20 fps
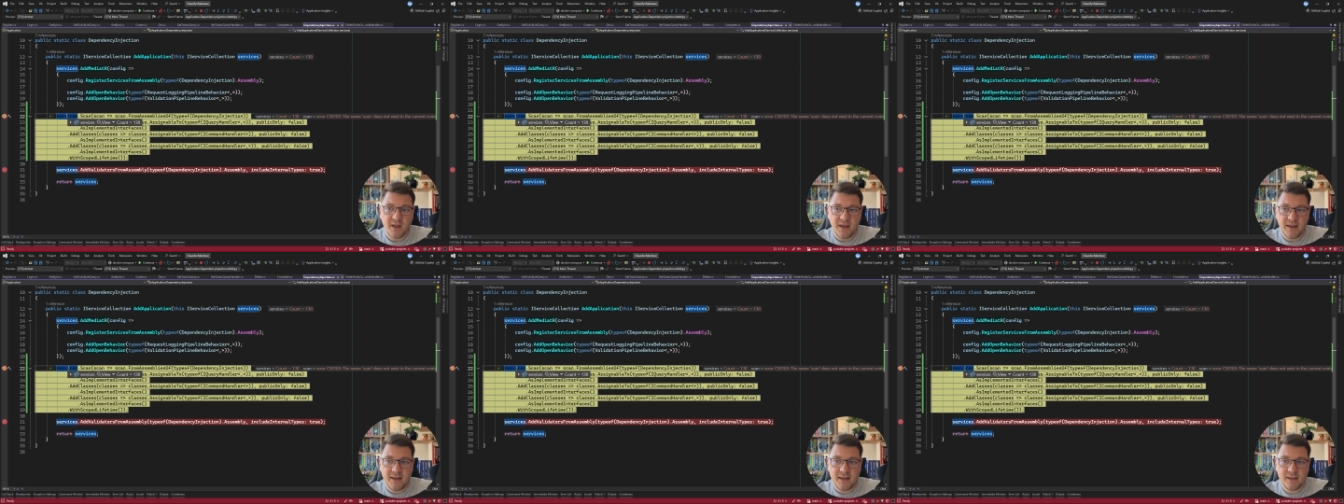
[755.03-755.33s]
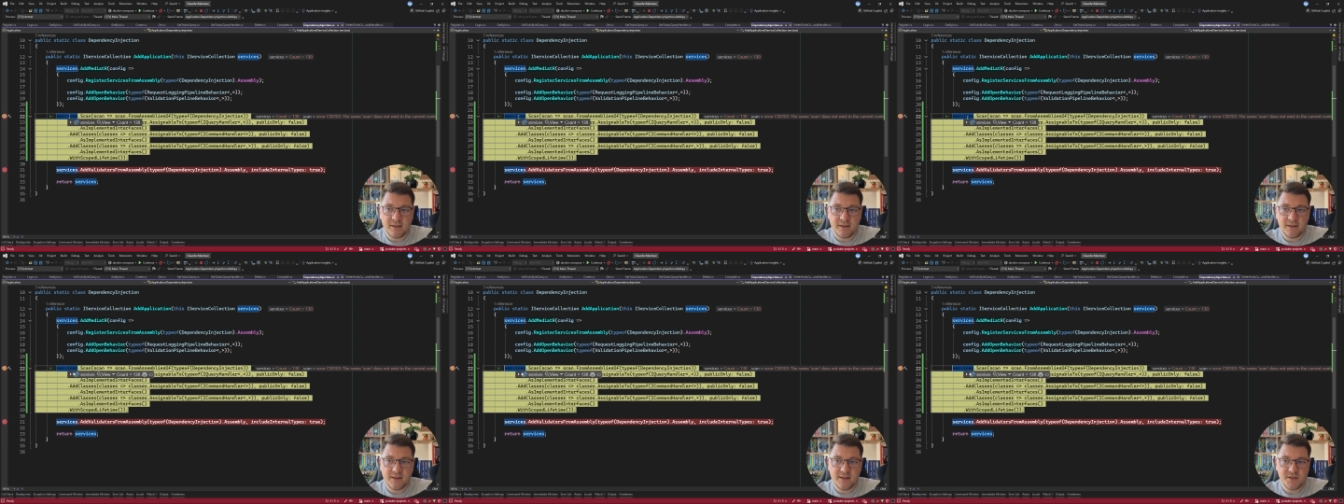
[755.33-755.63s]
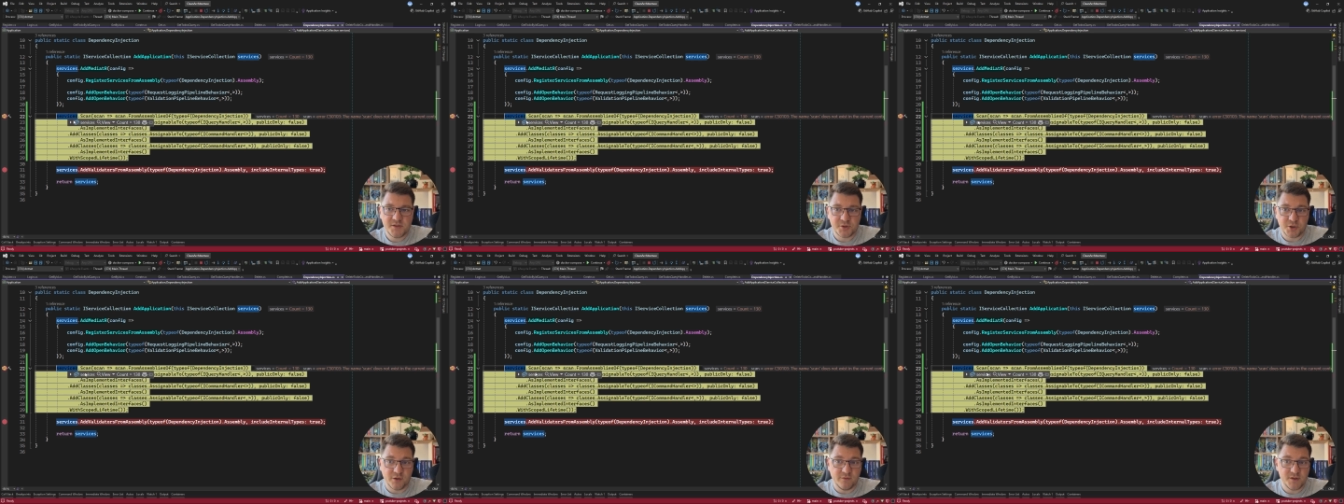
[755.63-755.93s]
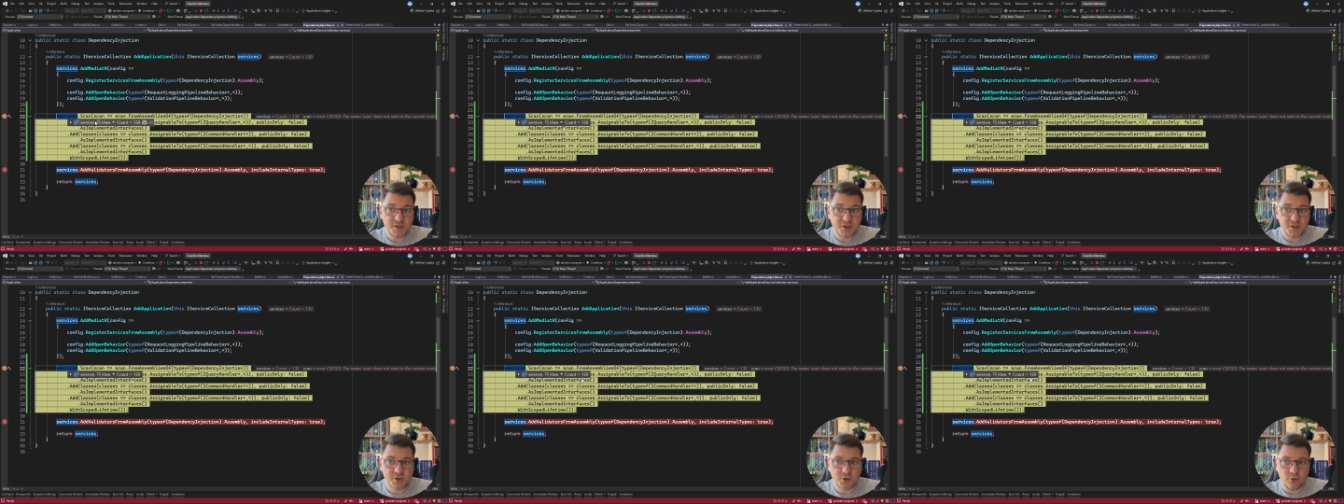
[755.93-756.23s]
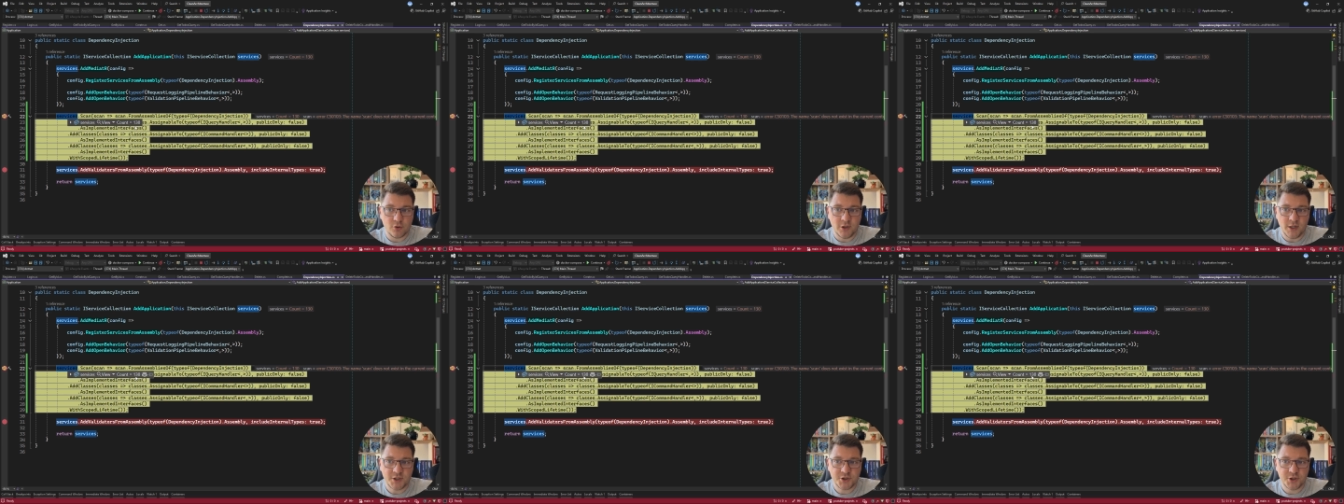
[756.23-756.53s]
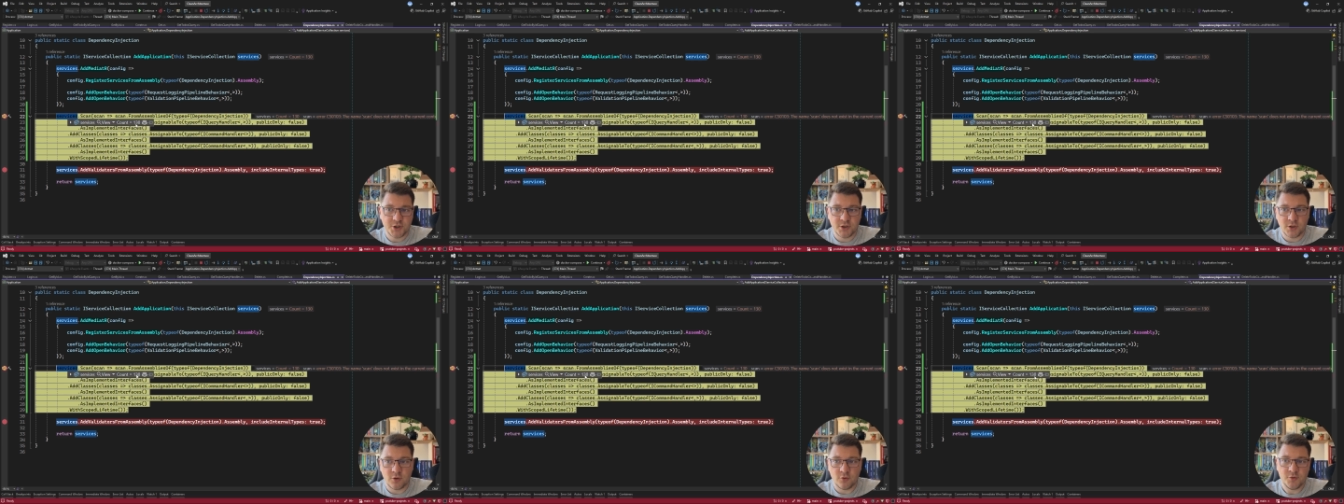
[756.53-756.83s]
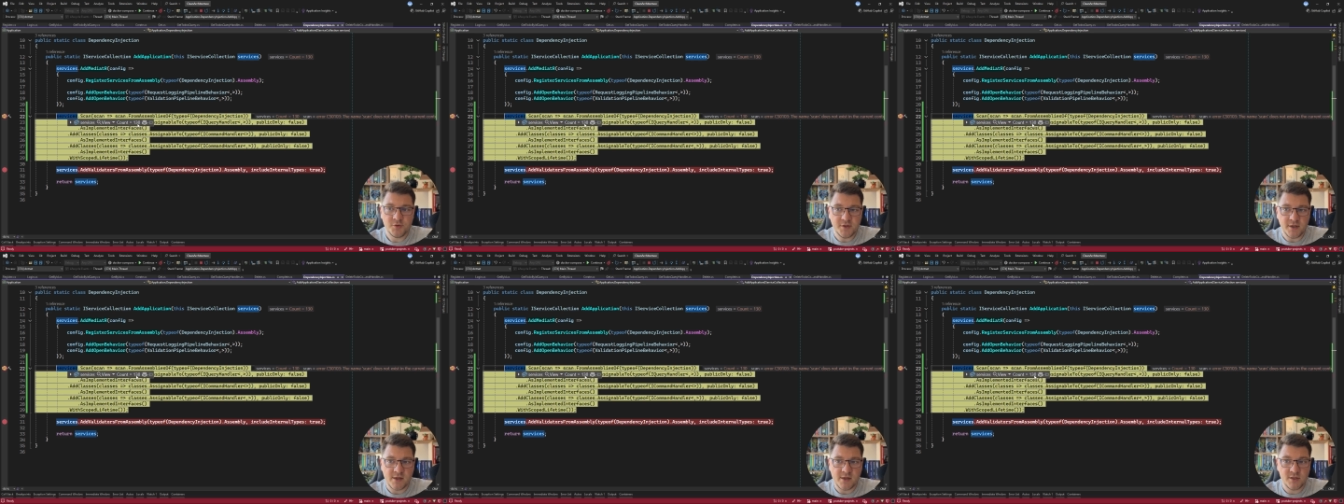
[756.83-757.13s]
and the services collection
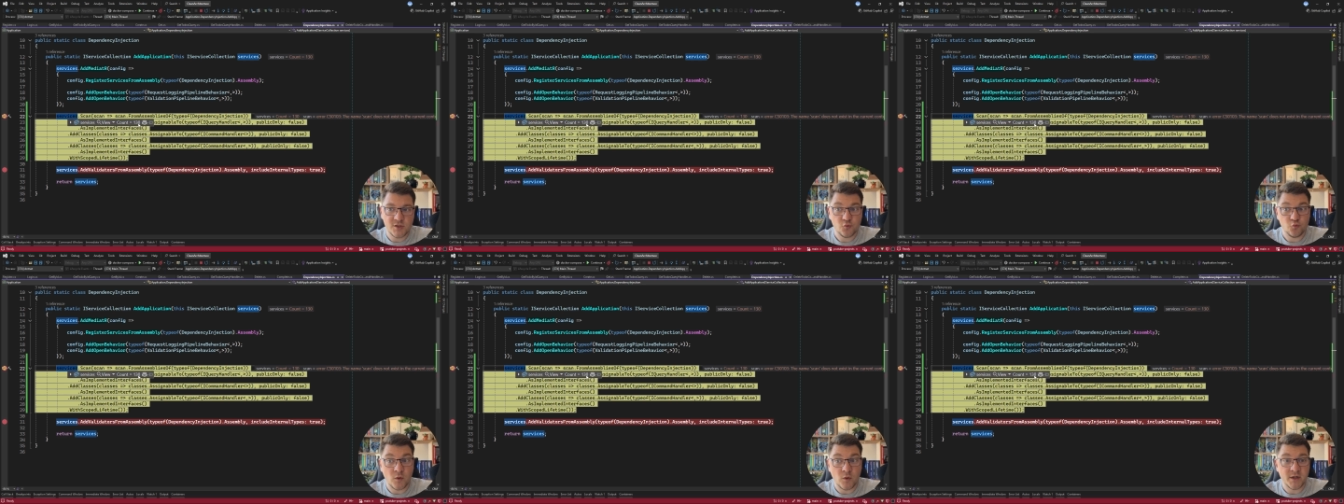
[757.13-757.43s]
contains